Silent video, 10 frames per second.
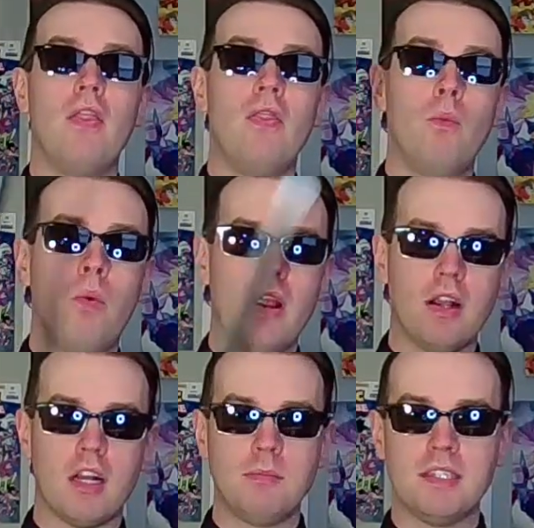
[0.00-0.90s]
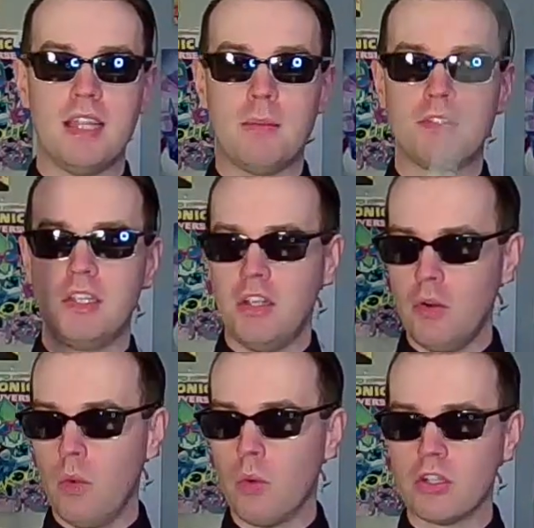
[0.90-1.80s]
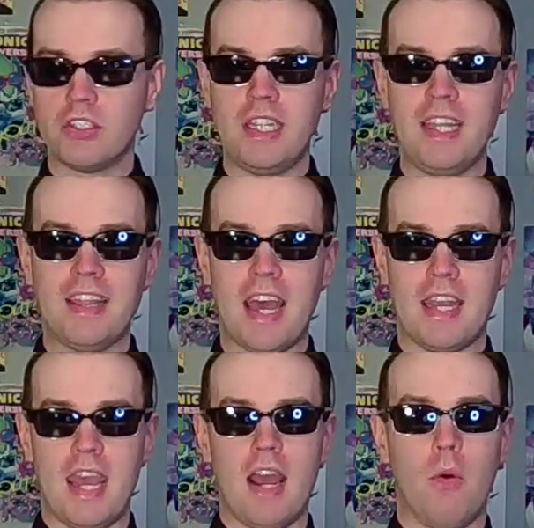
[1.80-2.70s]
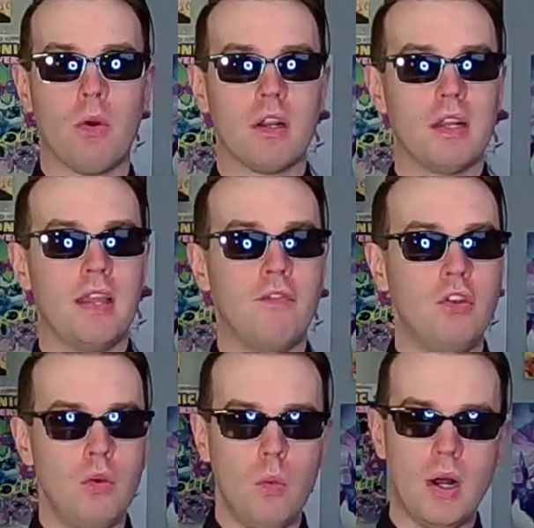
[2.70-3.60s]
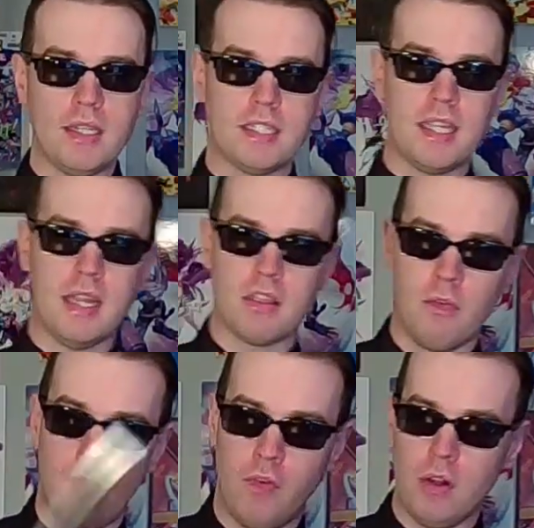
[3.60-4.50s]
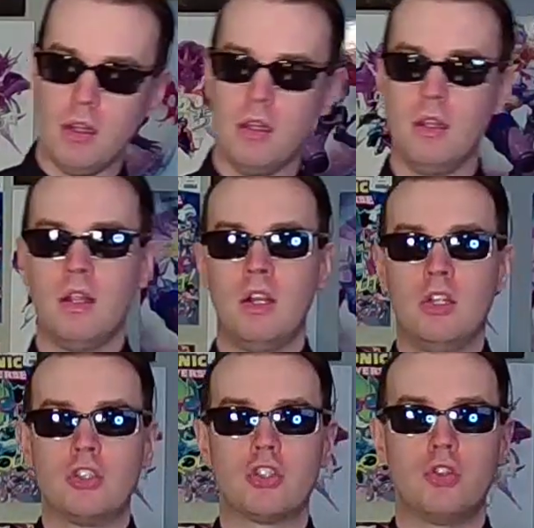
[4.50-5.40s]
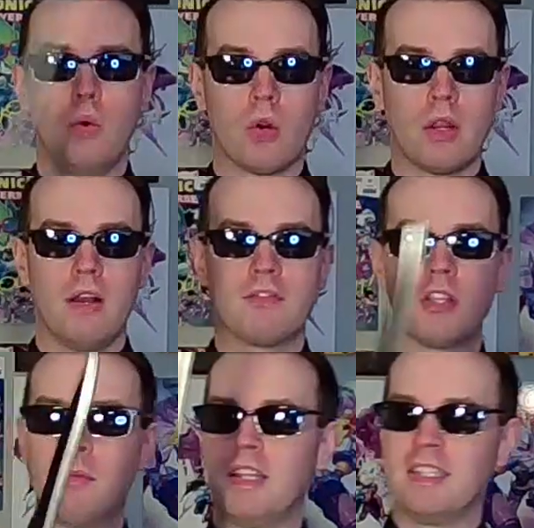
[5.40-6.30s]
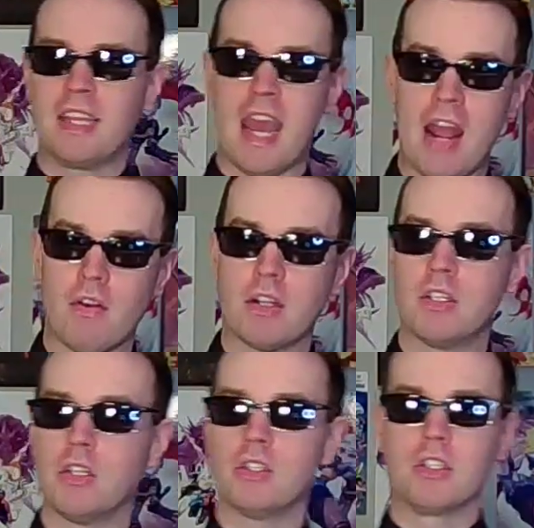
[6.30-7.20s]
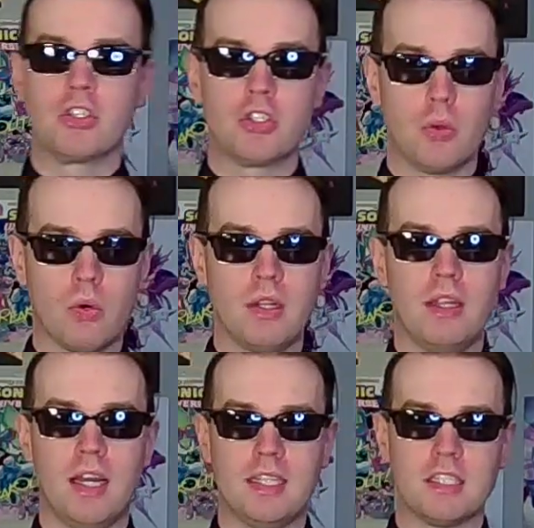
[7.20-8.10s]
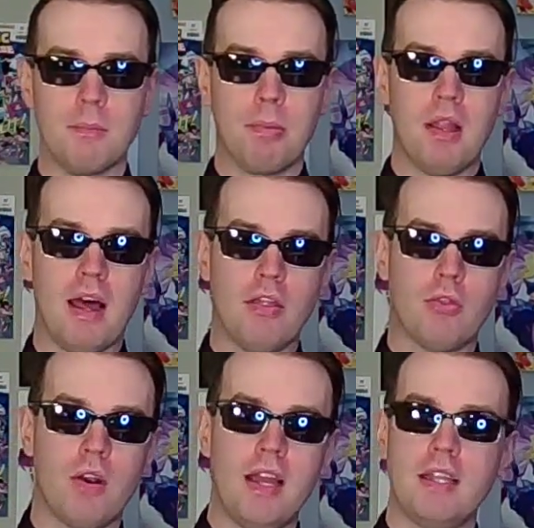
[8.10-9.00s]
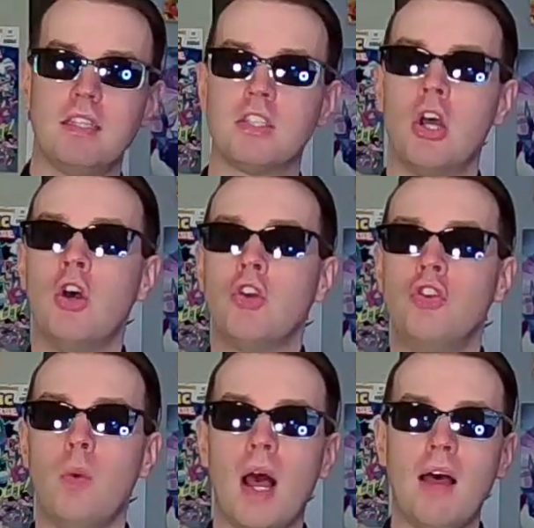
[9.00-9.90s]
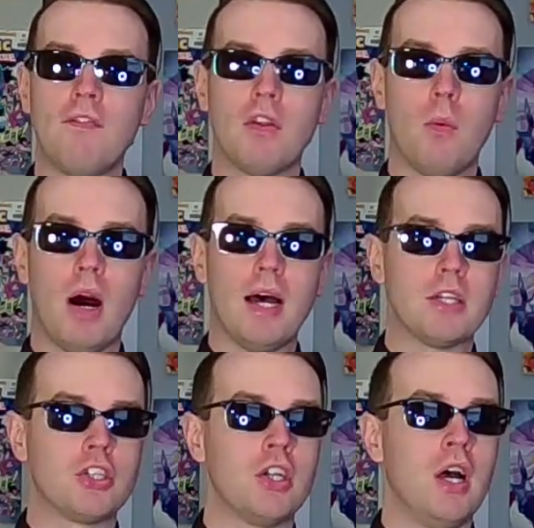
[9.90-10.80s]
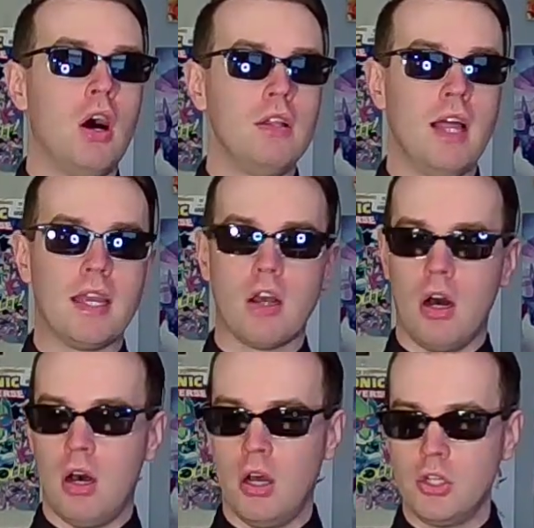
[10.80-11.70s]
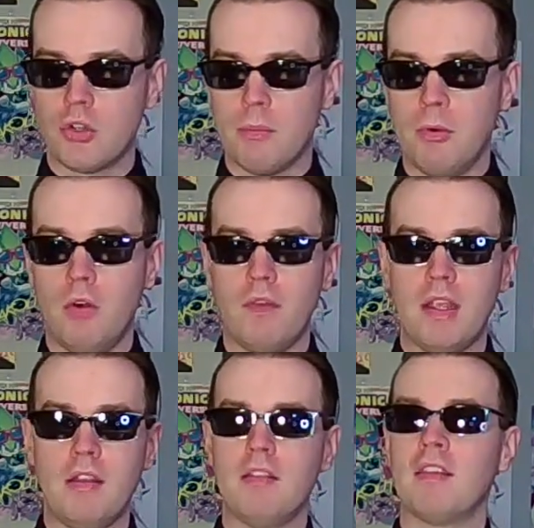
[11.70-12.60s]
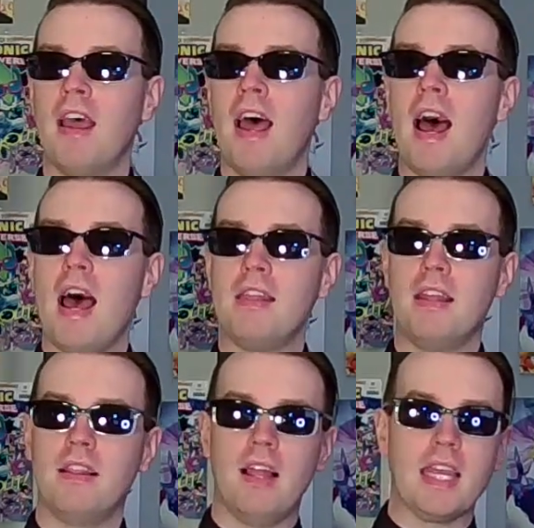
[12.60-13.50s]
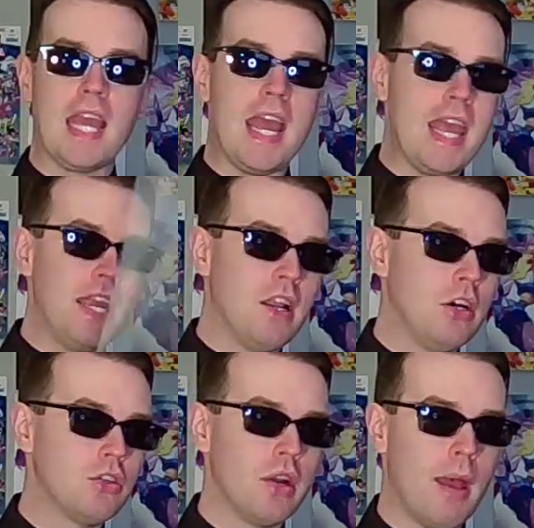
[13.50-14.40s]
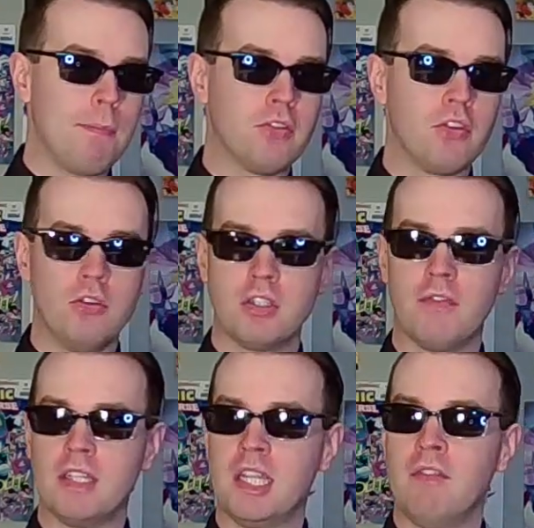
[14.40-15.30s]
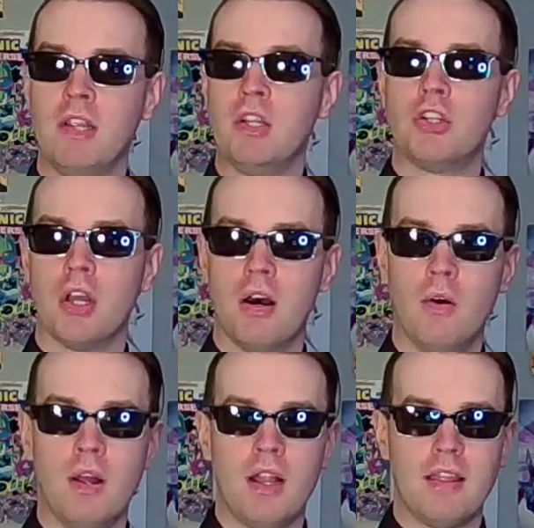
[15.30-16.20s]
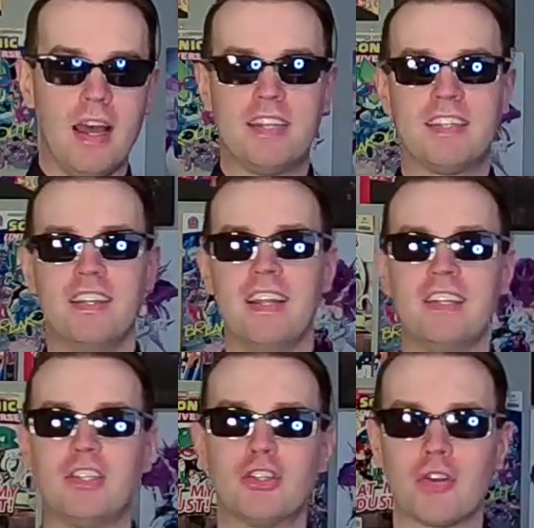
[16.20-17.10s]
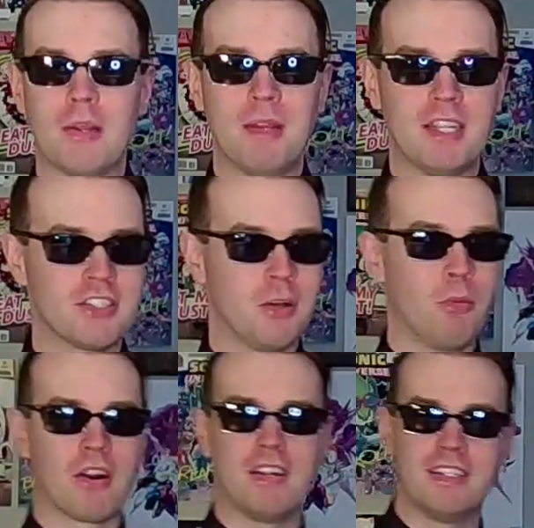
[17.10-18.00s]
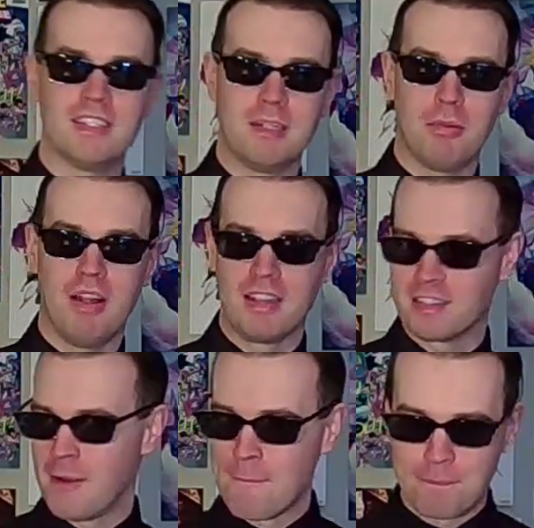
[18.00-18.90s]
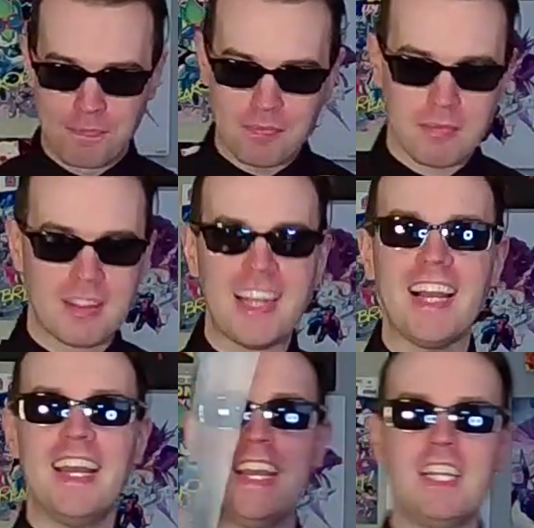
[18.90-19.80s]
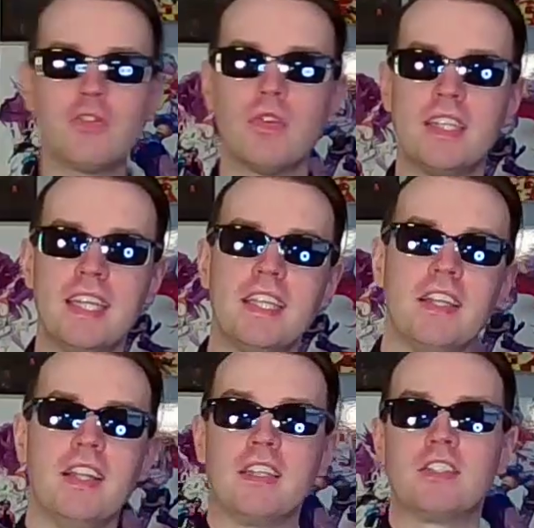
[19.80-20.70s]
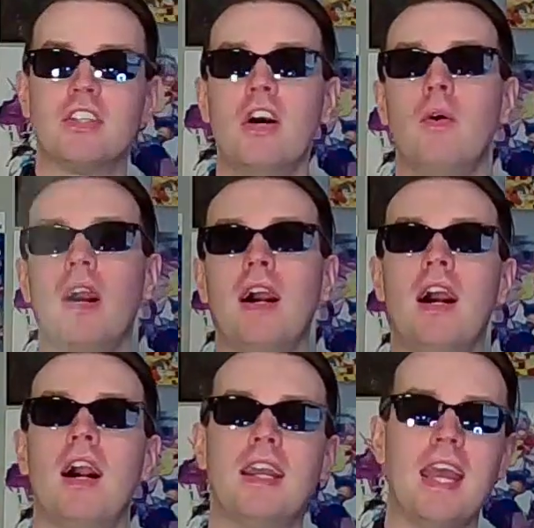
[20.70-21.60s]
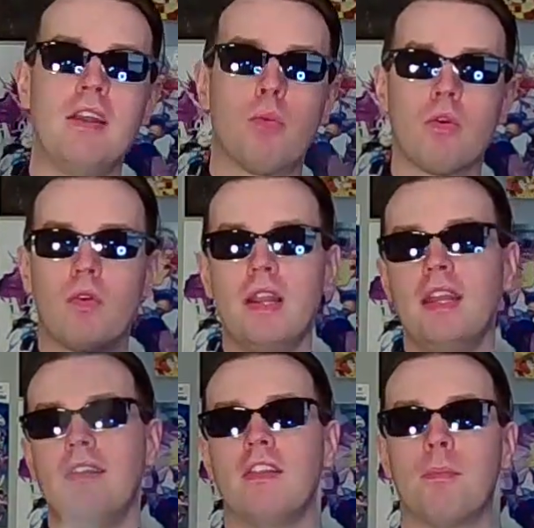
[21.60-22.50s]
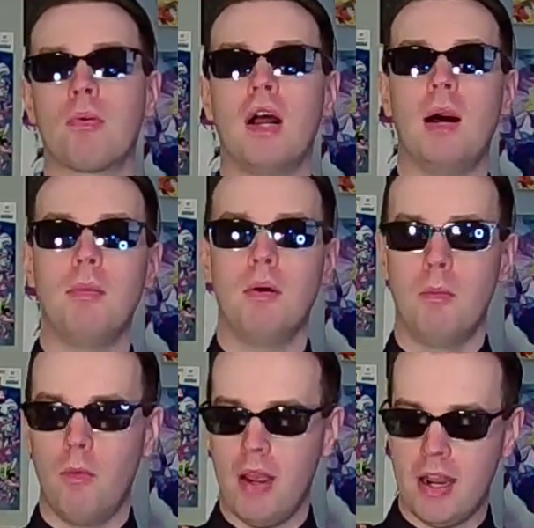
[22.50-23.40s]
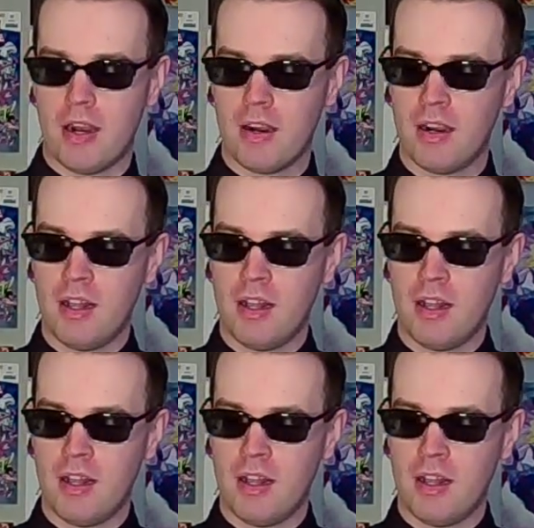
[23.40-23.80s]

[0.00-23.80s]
where it comes into the MCU, we're seeing that now, where if you want to get the full story of some of these characters and storylines and plot threads, you have to watch like 100 movies and then like 800 episodes of a TV show that's streaming somewhere on Disney+. It's ridiculous. So again, we're running into the problem where